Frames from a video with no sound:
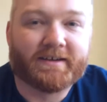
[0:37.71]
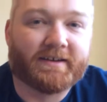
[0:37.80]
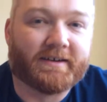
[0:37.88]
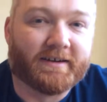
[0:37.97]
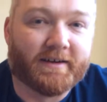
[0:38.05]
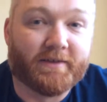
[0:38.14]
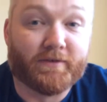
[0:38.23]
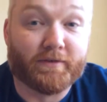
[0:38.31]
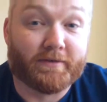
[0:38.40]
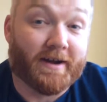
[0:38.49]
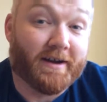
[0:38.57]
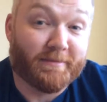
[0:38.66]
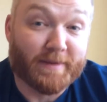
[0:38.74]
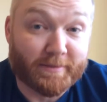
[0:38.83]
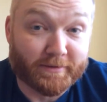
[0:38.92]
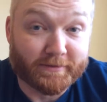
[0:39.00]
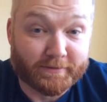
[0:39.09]
If you're tired of
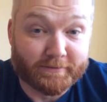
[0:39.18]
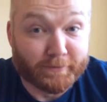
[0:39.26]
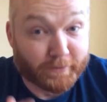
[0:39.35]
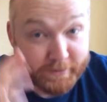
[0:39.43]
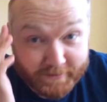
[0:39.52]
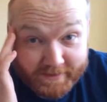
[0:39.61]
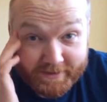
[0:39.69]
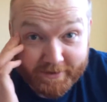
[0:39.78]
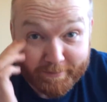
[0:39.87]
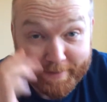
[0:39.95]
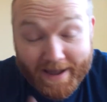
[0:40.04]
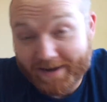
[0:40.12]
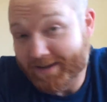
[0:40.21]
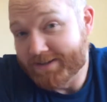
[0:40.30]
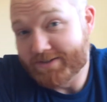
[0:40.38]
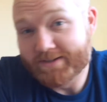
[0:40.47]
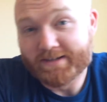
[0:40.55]
people losing your
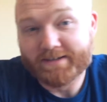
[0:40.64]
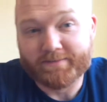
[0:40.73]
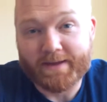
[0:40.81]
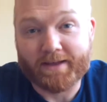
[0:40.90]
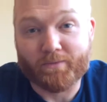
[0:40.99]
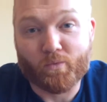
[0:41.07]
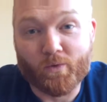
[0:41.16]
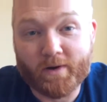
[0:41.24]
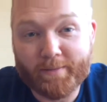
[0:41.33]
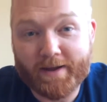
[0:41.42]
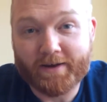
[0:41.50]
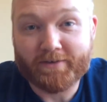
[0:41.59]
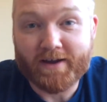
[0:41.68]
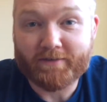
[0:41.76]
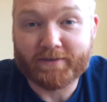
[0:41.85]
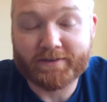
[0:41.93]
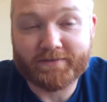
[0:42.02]
baggage, man, one bag
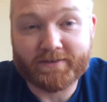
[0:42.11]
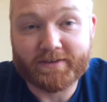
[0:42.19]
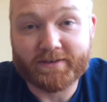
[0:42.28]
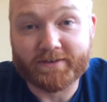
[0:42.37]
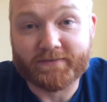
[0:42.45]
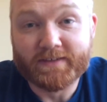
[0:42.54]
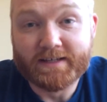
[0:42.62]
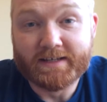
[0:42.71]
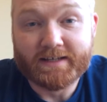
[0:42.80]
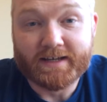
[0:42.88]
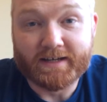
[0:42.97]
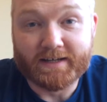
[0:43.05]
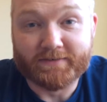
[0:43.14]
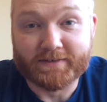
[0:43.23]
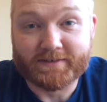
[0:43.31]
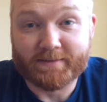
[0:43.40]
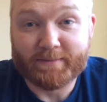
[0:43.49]
travel is for you.
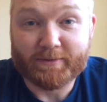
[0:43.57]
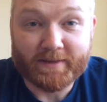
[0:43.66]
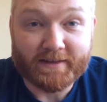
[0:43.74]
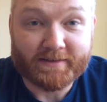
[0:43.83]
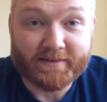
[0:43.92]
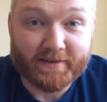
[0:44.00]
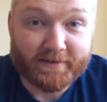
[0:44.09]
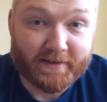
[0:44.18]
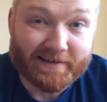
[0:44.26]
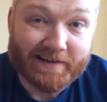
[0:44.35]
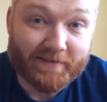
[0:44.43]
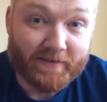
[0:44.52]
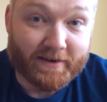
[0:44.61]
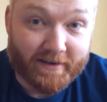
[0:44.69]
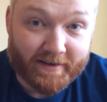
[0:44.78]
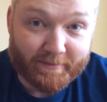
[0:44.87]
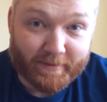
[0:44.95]
For some people that sounds like kind of a
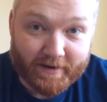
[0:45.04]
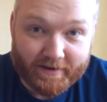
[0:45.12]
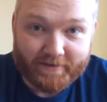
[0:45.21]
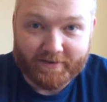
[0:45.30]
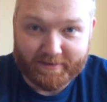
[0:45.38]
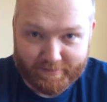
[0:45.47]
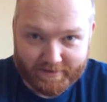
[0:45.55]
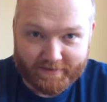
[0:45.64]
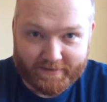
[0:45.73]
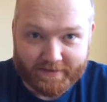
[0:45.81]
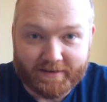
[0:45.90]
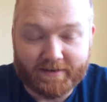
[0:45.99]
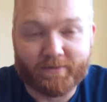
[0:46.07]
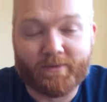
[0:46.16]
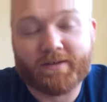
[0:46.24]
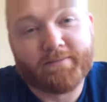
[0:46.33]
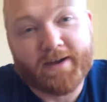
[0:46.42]
nightmare to try to put everything into
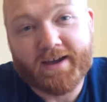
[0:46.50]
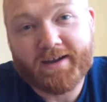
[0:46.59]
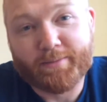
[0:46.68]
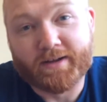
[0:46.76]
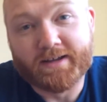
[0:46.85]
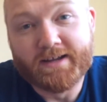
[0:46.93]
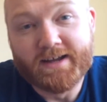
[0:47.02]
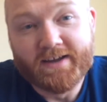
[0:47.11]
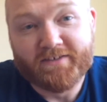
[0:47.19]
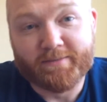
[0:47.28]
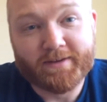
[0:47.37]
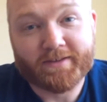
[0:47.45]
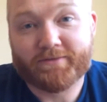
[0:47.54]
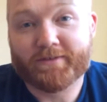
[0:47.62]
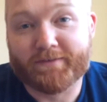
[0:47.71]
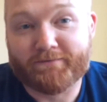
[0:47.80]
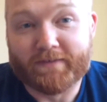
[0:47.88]
one bag, but for me it's
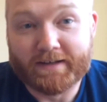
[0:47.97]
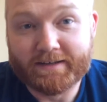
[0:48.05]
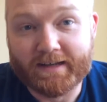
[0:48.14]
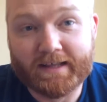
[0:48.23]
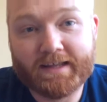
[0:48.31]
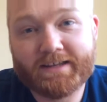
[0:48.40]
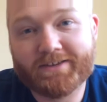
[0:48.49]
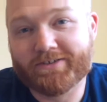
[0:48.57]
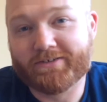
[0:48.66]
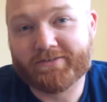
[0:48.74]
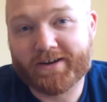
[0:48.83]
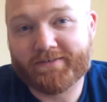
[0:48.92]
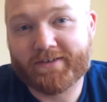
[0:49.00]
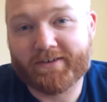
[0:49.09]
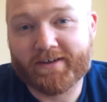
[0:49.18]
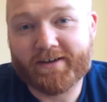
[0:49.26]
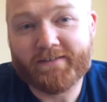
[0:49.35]
really fun to try to
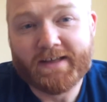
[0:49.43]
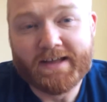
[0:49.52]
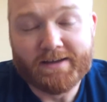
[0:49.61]
figure it out.